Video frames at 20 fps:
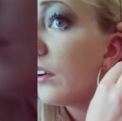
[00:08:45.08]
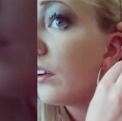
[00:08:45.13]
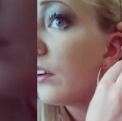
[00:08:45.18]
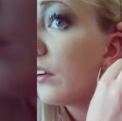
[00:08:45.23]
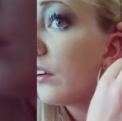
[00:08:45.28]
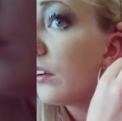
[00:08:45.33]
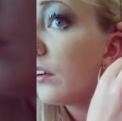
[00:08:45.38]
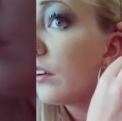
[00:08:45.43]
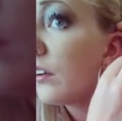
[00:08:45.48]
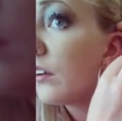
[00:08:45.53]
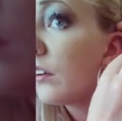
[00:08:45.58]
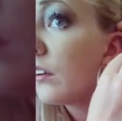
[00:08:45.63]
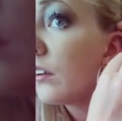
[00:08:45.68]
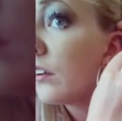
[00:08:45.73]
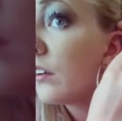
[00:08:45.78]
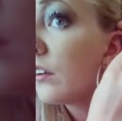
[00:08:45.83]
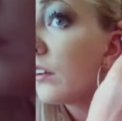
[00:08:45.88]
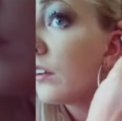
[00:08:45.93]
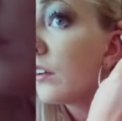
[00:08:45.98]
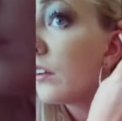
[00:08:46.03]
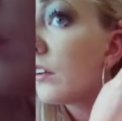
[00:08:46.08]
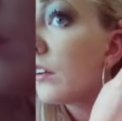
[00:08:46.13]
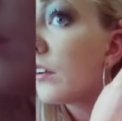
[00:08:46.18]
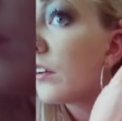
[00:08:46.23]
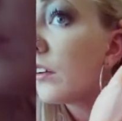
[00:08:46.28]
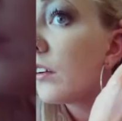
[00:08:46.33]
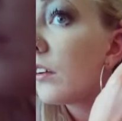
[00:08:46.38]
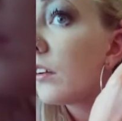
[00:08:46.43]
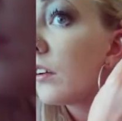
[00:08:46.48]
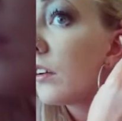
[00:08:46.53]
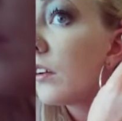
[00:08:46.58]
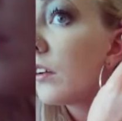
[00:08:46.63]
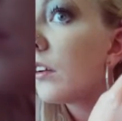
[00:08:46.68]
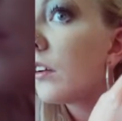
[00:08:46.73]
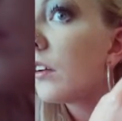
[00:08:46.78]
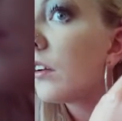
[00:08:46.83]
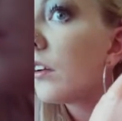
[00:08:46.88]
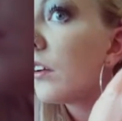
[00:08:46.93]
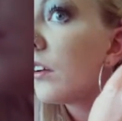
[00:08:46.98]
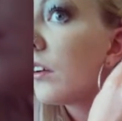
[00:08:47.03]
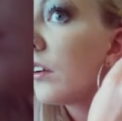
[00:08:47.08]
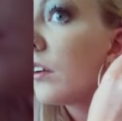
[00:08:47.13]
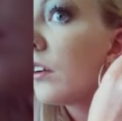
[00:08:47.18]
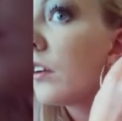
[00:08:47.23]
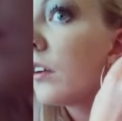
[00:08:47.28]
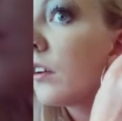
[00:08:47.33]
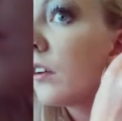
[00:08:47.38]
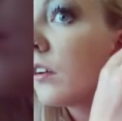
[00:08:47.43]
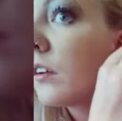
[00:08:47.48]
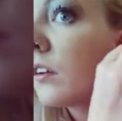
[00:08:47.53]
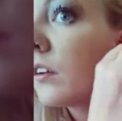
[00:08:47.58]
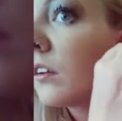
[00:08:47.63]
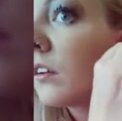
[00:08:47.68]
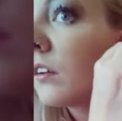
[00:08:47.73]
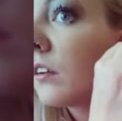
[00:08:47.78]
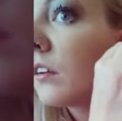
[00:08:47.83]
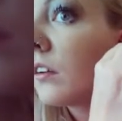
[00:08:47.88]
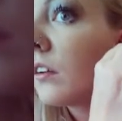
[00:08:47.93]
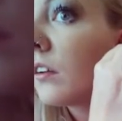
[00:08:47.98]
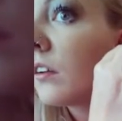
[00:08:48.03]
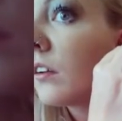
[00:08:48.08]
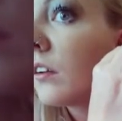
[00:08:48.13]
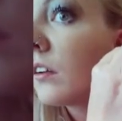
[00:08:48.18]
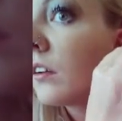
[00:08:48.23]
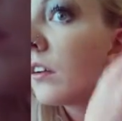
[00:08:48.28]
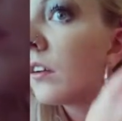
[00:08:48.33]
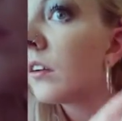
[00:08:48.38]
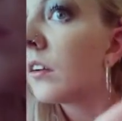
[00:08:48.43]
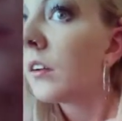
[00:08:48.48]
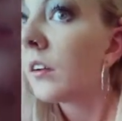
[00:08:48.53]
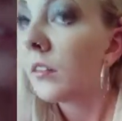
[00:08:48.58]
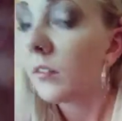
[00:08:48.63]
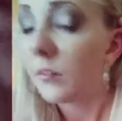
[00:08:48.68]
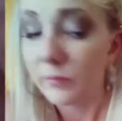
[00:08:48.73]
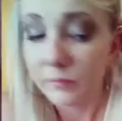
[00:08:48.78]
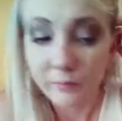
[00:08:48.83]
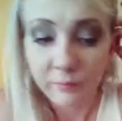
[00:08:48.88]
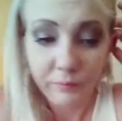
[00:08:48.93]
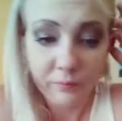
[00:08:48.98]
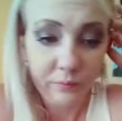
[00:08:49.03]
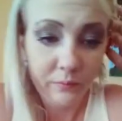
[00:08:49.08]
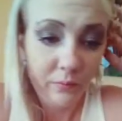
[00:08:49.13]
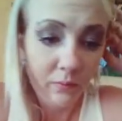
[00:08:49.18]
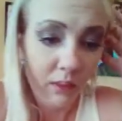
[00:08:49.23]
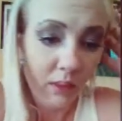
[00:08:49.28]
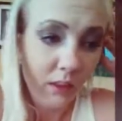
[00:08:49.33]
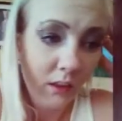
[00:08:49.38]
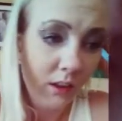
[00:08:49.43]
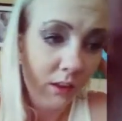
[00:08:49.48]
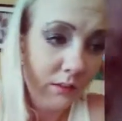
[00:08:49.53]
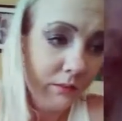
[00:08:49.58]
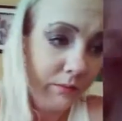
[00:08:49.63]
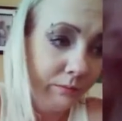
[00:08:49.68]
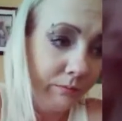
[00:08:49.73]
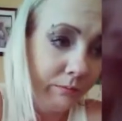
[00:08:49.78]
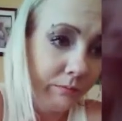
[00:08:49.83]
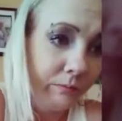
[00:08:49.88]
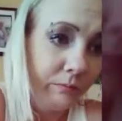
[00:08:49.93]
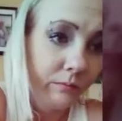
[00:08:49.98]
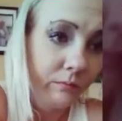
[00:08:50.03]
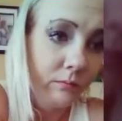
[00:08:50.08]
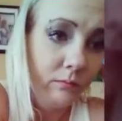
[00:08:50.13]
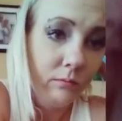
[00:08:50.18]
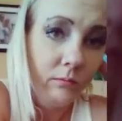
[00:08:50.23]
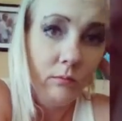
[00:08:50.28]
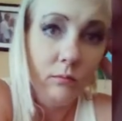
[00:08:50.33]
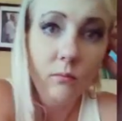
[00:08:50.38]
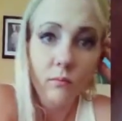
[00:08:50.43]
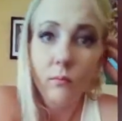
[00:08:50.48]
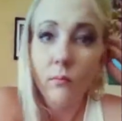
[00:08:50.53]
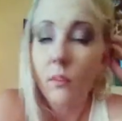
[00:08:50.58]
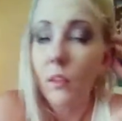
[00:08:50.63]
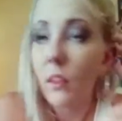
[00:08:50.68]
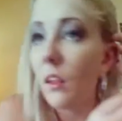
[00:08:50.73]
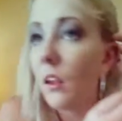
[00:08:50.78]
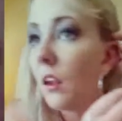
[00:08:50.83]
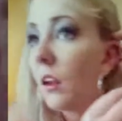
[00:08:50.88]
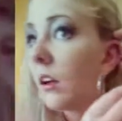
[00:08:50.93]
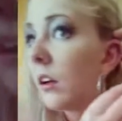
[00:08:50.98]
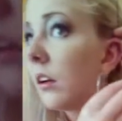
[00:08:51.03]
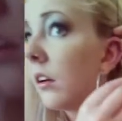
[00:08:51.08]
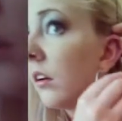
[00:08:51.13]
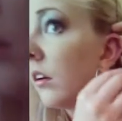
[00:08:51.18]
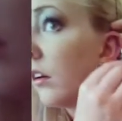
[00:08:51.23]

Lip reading: (silence)